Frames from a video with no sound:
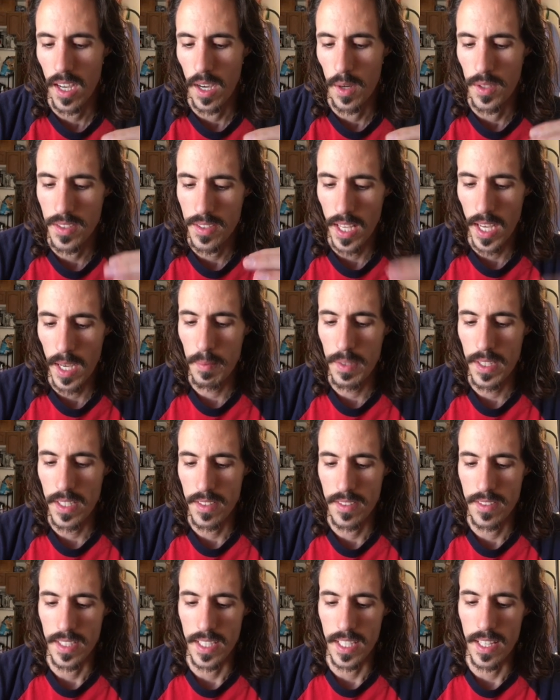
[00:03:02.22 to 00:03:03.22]
I was happy
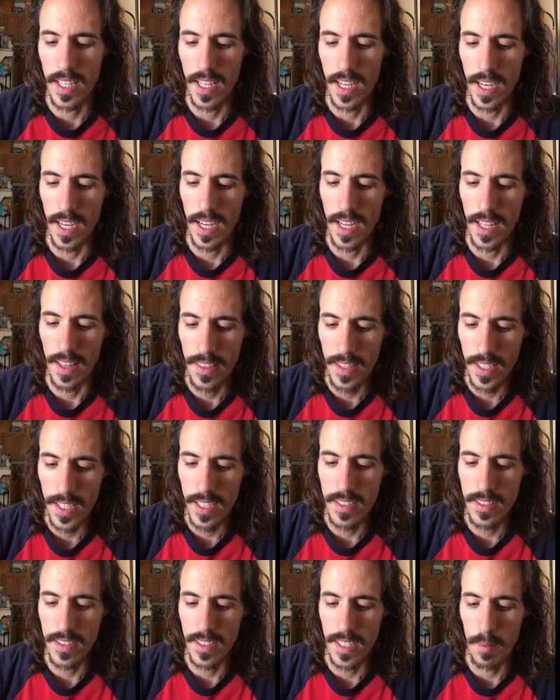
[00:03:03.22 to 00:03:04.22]
to see that. I
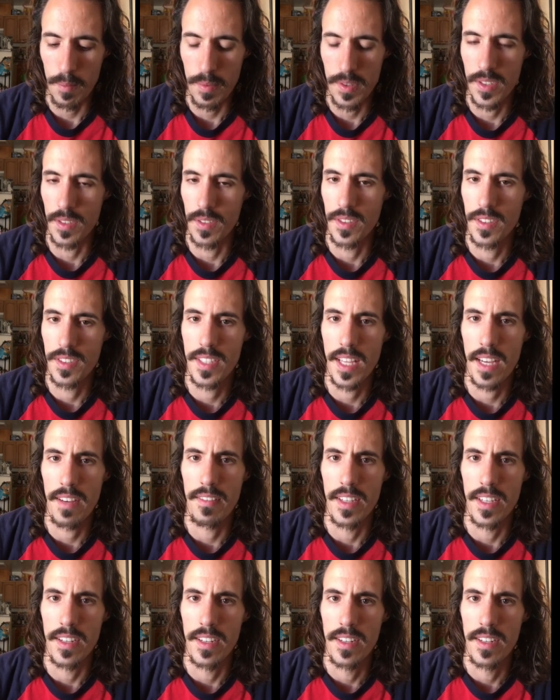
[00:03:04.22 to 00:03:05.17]
think it's in episode 7.